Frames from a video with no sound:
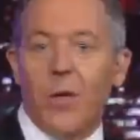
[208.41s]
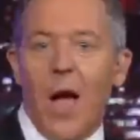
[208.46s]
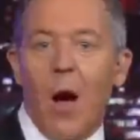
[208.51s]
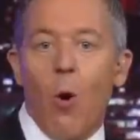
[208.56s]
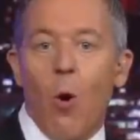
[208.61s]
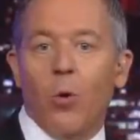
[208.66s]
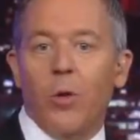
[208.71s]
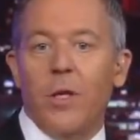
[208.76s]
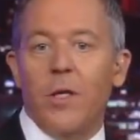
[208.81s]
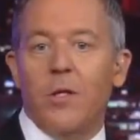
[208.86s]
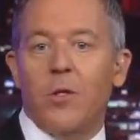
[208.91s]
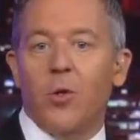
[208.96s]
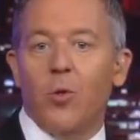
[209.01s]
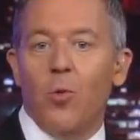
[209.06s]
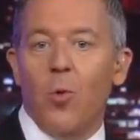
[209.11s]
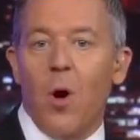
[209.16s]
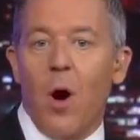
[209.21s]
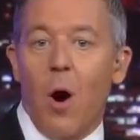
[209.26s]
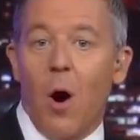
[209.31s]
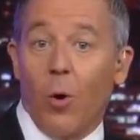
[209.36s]
are now only
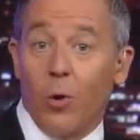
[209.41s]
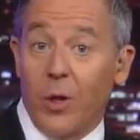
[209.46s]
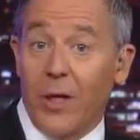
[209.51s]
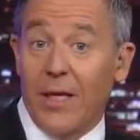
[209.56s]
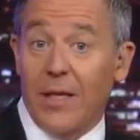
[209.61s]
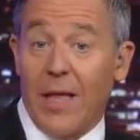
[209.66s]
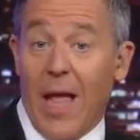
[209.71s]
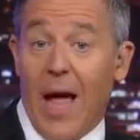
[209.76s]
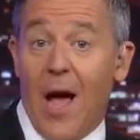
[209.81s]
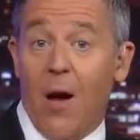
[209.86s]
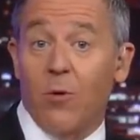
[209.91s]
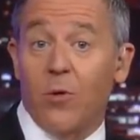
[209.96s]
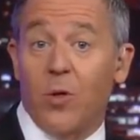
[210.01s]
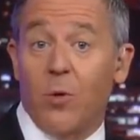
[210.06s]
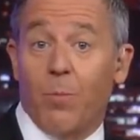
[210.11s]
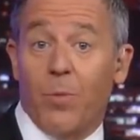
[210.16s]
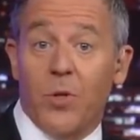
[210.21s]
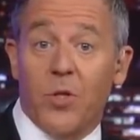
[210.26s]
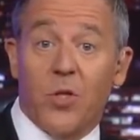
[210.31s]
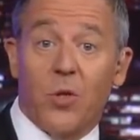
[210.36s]
allowed to
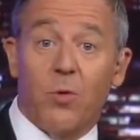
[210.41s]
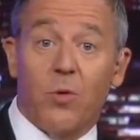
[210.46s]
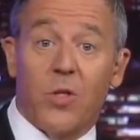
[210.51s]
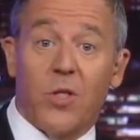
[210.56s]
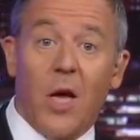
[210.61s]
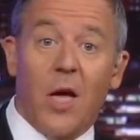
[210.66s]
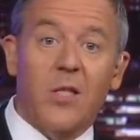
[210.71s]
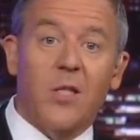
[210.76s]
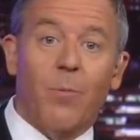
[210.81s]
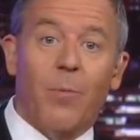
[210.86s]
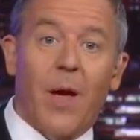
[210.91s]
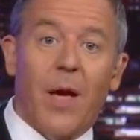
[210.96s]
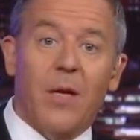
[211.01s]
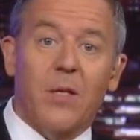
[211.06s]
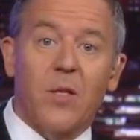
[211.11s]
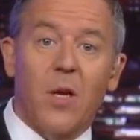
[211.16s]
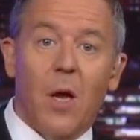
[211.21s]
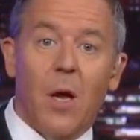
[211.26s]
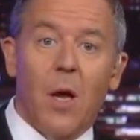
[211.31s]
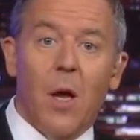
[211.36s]
pursue
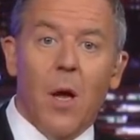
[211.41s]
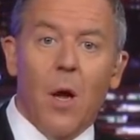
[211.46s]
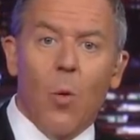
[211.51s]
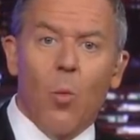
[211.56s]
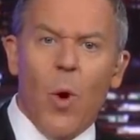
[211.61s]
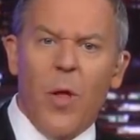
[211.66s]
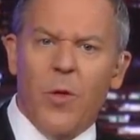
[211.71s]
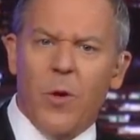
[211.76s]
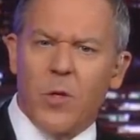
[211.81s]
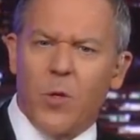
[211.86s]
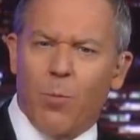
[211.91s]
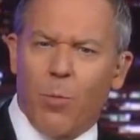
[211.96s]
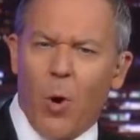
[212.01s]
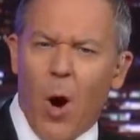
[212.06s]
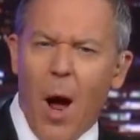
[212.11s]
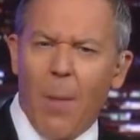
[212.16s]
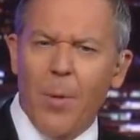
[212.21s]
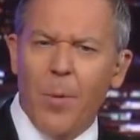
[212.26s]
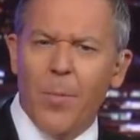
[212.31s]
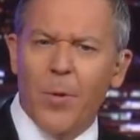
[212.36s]
suspects when there's
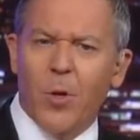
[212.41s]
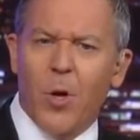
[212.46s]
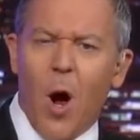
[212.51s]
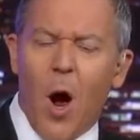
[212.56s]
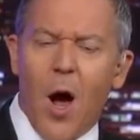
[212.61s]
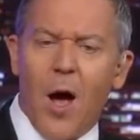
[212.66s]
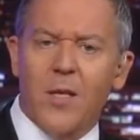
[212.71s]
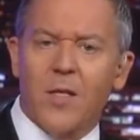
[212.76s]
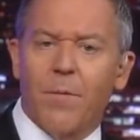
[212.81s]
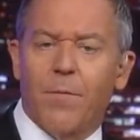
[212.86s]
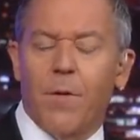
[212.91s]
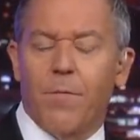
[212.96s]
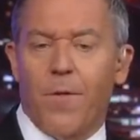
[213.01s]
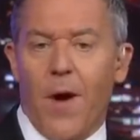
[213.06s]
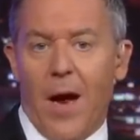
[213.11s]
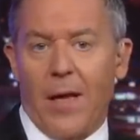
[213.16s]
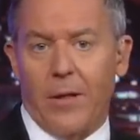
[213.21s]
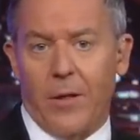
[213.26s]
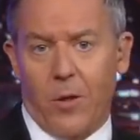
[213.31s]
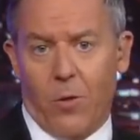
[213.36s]
probable cause of a
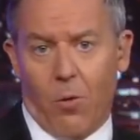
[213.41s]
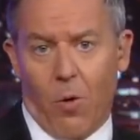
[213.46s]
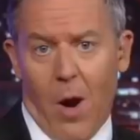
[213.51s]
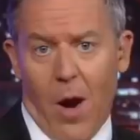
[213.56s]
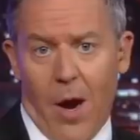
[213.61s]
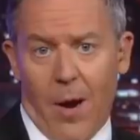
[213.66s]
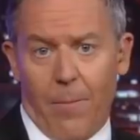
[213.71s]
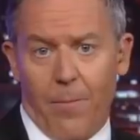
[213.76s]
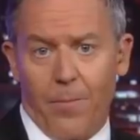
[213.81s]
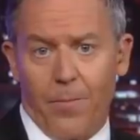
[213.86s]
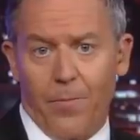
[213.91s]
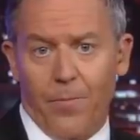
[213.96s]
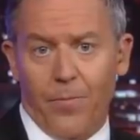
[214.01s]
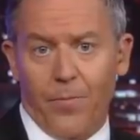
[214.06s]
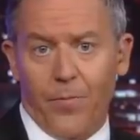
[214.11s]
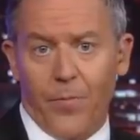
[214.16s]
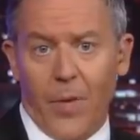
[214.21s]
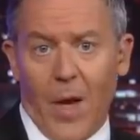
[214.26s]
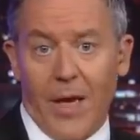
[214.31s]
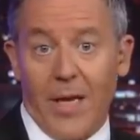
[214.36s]
violent crime.
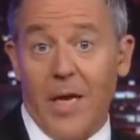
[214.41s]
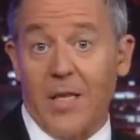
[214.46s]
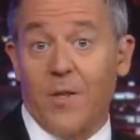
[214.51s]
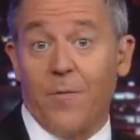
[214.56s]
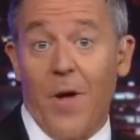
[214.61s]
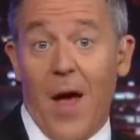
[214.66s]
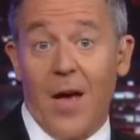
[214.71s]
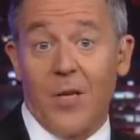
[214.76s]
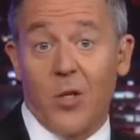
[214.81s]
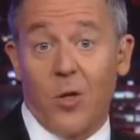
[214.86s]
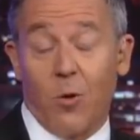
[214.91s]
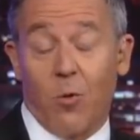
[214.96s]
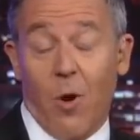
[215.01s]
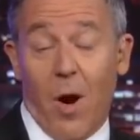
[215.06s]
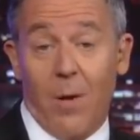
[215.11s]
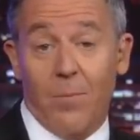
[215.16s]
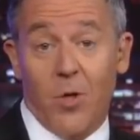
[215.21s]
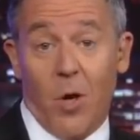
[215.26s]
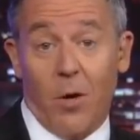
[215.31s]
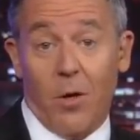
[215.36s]
I guess fashion
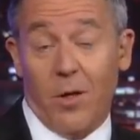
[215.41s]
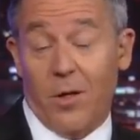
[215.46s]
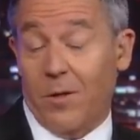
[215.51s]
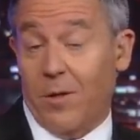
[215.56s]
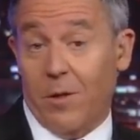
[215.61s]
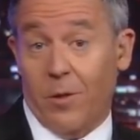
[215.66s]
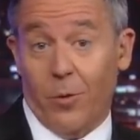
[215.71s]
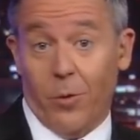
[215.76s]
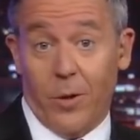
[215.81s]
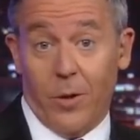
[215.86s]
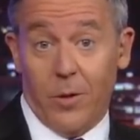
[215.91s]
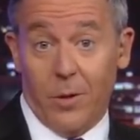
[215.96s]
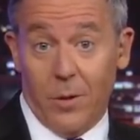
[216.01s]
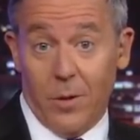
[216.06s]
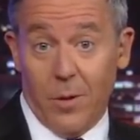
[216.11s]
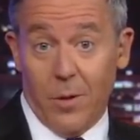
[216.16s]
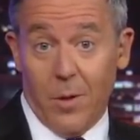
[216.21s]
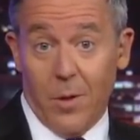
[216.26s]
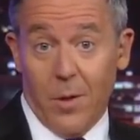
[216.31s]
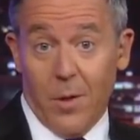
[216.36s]
crimes aren't included.
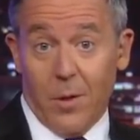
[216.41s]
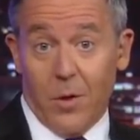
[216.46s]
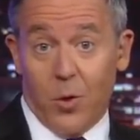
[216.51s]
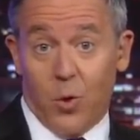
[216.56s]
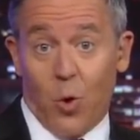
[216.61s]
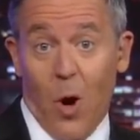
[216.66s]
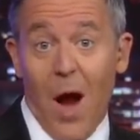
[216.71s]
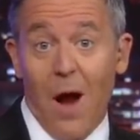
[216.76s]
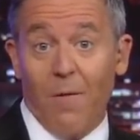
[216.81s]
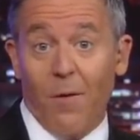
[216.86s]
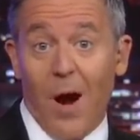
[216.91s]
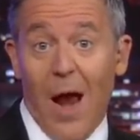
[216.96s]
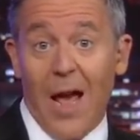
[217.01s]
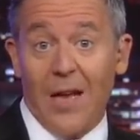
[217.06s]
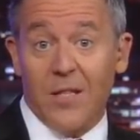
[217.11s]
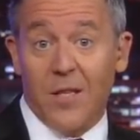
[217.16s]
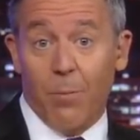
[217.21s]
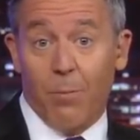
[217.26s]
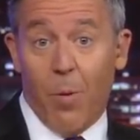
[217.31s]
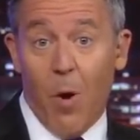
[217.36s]
The driver
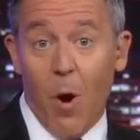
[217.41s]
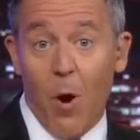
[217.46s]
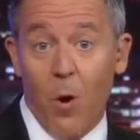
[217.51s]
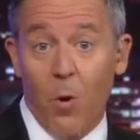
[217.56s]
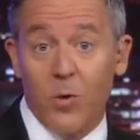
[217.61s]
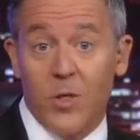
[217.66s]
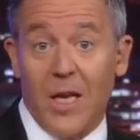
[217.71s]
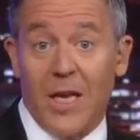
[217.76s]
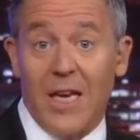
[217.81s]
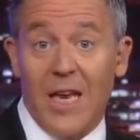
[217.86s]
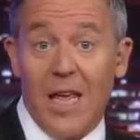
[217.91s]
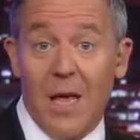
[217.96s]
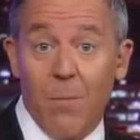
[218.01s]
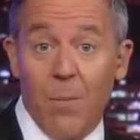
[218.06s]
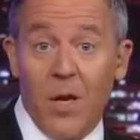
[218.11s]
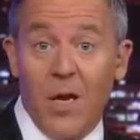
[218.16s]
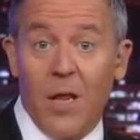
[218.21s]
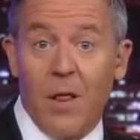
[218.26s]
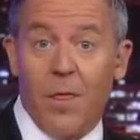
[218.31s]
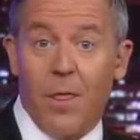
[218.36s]
has to pose an
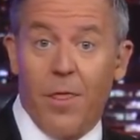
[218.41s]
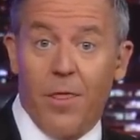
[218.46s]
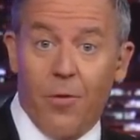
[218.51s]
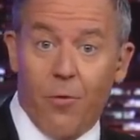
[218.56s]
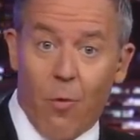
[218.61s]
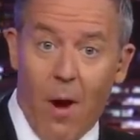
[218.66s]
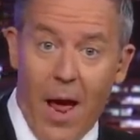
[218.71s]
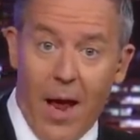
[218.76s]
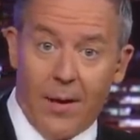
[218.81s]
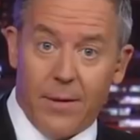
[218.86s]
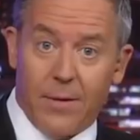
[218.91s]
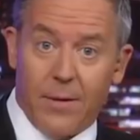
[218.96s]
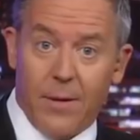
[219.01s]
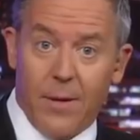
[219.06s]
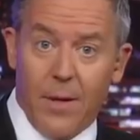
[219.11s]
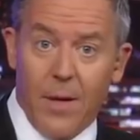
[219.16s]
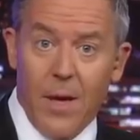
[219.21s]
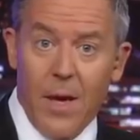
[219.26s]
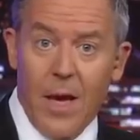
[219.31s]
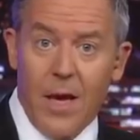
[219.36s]
imminent threat.
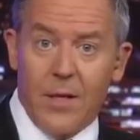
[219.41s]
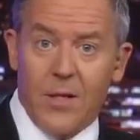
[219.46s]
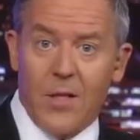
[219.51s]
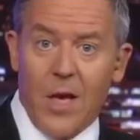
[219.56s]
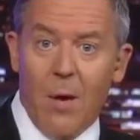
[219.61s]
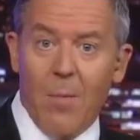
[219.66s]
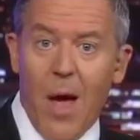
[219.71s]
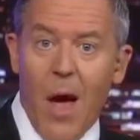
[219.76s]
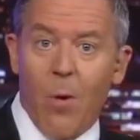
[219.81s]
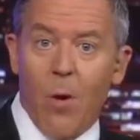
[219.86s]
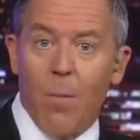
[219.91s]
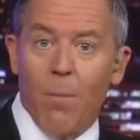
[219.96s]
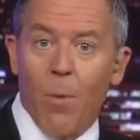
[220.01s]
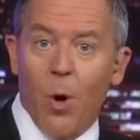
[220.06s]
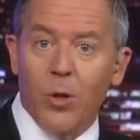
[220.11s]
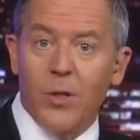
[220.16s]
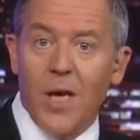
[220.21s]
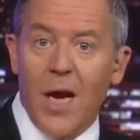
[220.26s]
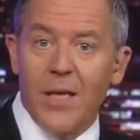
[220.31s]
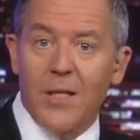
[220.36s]
And somehow a
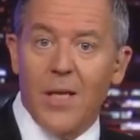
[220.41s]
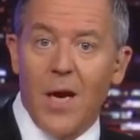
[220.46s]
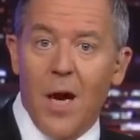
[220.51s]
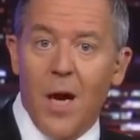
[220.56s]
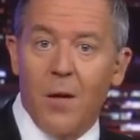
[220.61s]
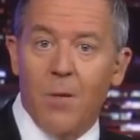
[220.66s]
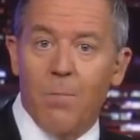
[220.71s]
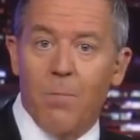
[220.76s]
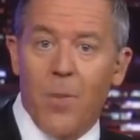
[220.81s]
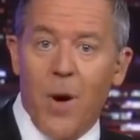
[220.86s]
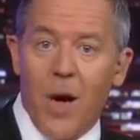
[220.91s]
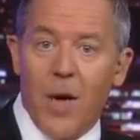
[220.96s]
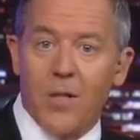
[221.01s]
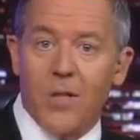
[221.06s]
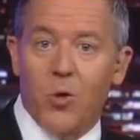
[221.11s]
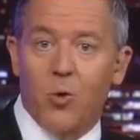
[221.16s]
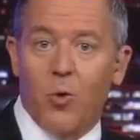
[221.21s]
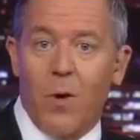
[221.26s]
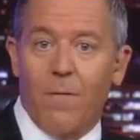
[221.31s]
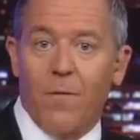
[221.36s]
multi-ton
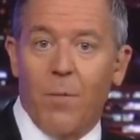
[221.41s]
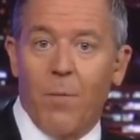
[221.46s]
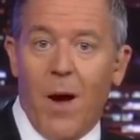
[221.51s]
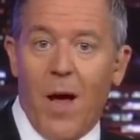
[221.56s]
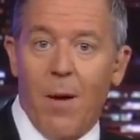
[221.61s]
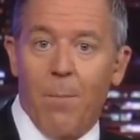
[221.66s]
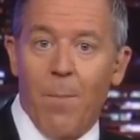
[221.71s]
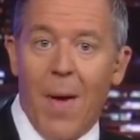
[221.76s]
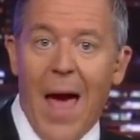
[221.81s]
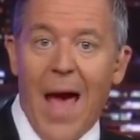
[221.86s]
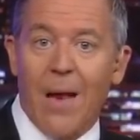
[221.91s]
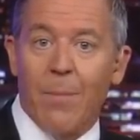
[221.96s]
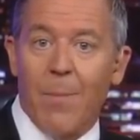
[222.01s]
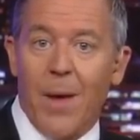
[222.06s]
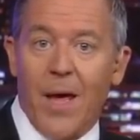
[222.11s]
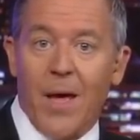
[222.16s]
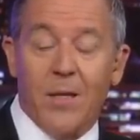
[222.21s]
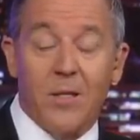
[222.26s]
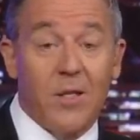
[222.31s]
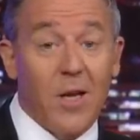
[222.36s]
bus driven by a
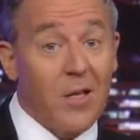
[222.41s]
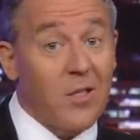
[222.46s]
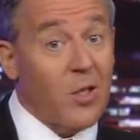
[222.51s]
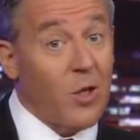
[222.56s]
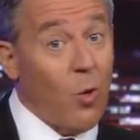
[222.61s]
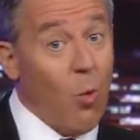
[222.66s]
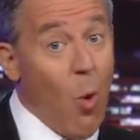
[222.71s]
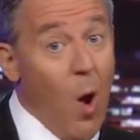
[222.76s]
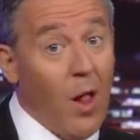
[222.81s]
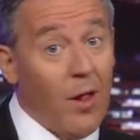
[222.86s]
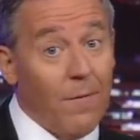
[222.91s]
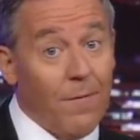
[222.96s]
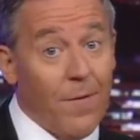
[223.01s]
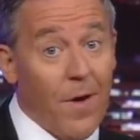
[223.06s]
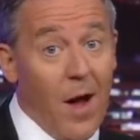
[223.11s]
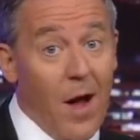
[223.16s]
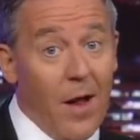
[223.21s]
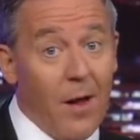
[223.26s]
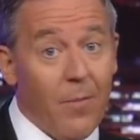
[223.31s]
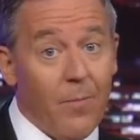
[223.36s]
madman doesn't
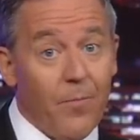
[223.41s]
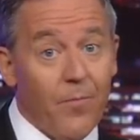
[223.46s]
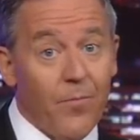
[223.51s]
qualify.